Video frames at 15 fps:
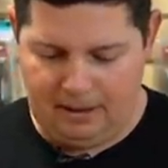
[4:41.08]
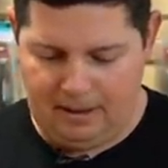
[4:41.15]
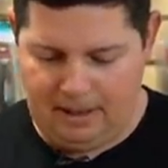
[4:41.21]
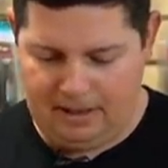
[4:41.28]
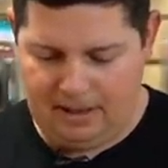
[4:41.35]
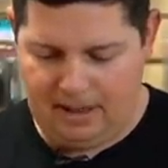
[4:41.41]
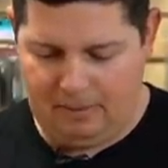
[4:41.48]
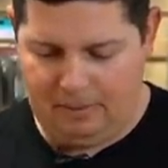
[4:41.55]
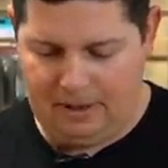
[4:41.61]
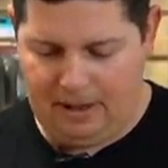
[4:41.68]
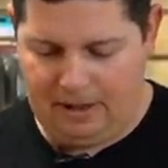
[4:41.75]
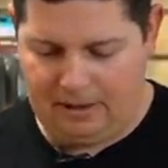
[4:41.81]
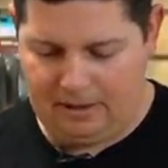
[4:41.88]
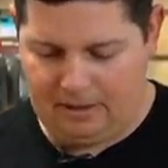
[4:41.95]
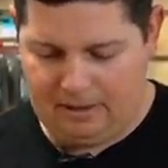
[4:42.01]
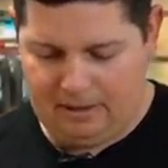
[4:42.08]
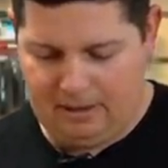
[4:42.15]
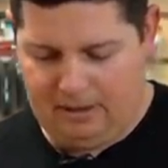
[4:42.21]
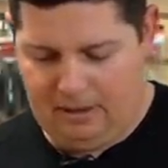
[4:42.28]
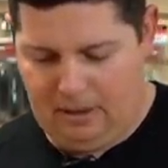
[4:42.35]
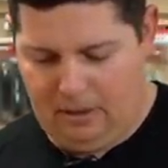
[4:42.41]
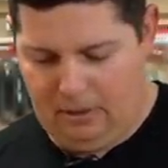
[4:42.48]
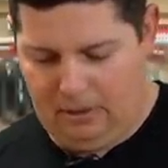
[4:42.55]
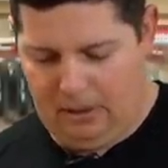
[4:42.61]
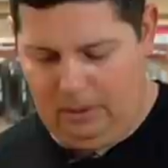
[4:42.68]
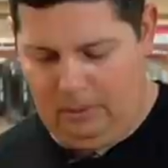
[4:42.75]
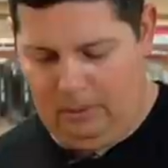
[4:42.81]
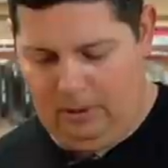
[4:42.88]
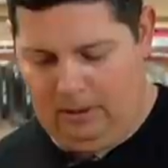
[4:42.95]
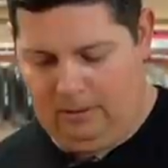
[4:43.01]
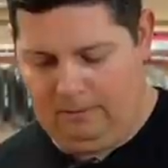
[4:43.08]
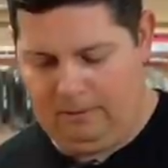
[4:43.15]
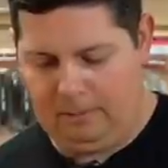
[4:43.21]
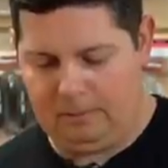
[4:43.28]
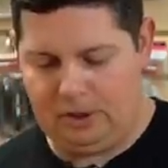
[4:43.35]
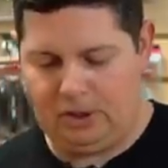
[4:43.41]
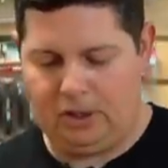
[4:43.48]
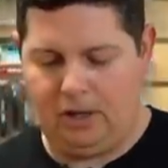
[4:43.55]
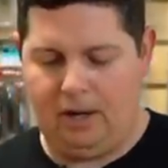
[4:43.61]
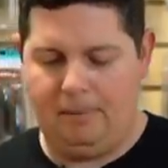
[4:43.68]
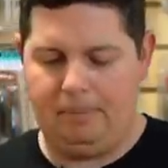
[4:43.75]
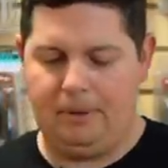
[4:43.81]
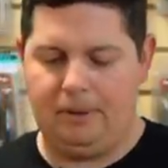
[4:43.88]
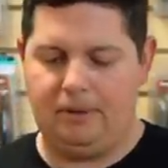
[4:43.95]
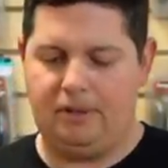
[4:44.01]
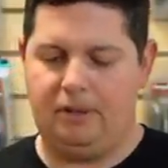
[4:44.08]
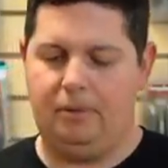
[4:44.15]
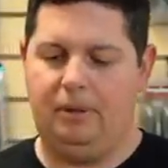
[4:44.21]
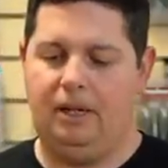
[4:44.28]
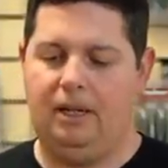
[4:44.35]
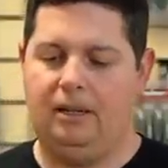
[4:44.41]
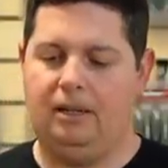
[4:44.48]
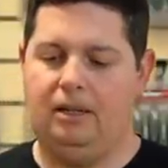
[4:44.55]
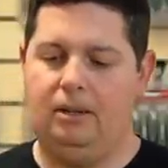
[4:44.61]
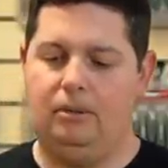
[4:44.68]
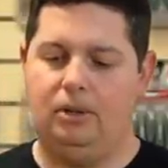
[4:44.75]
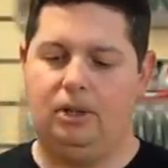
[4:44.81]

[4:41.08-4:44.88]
Next up, we got a new little worm from Chompers. So we got the new